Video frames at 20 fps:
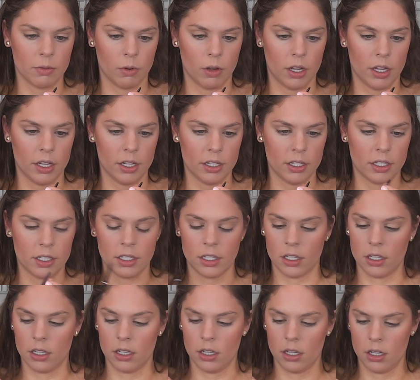ones.
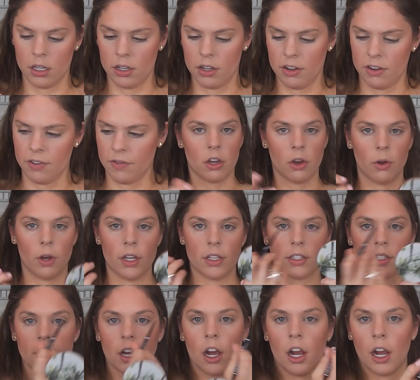So I
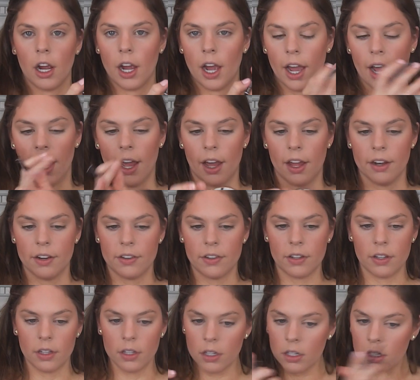start at